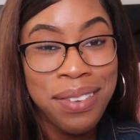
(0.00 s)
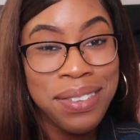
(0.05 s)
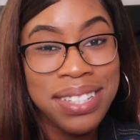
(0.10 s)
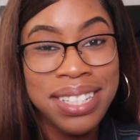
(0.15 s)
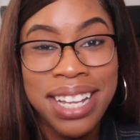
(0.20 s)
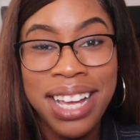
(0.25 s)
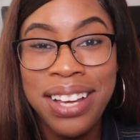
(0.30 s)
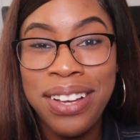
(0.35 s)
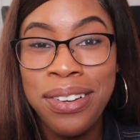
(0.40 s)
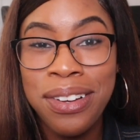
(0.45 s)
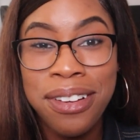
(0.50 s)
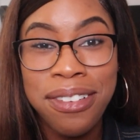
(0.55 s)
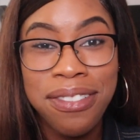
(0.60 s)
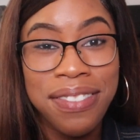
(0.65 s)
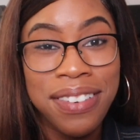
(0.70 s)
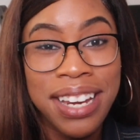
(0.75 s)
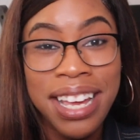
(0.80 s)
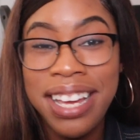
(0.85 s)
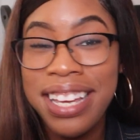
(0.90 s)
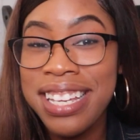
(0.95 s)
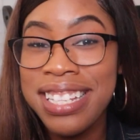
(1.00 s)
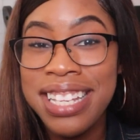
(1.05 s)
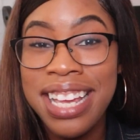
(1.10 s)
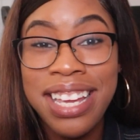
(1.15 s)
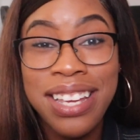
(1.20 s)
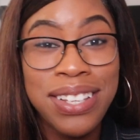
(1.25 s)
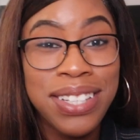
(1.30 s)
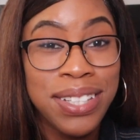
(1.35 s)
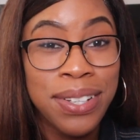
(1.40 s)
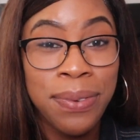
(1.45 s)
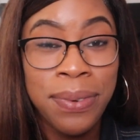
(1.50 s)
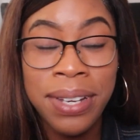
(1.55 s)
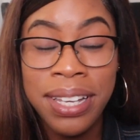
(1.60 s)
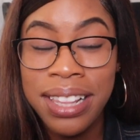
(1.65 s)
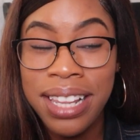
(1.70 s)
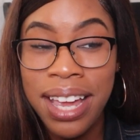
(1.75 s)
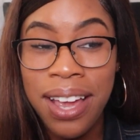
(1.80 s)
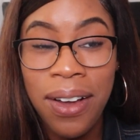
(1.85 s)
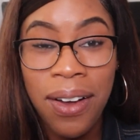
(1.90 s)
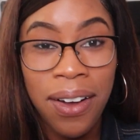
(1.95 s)
I was not going for that because I used to
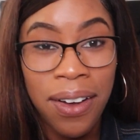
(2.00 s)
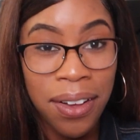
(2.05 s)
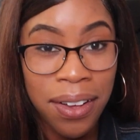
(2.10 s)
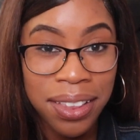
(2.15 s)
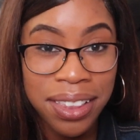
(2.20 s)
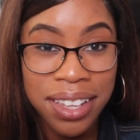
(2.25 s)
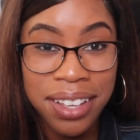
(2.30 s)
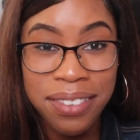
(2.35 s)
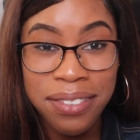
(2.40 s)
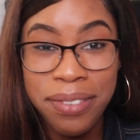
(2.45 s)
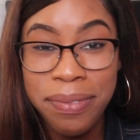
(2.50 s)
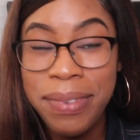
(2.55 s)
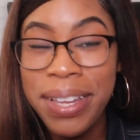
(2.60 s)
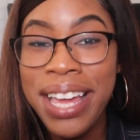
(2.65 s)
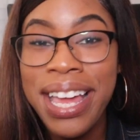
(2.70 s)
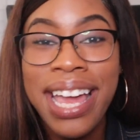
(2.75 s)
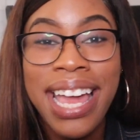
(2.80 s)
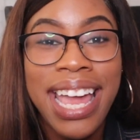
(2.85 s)
win like all of them.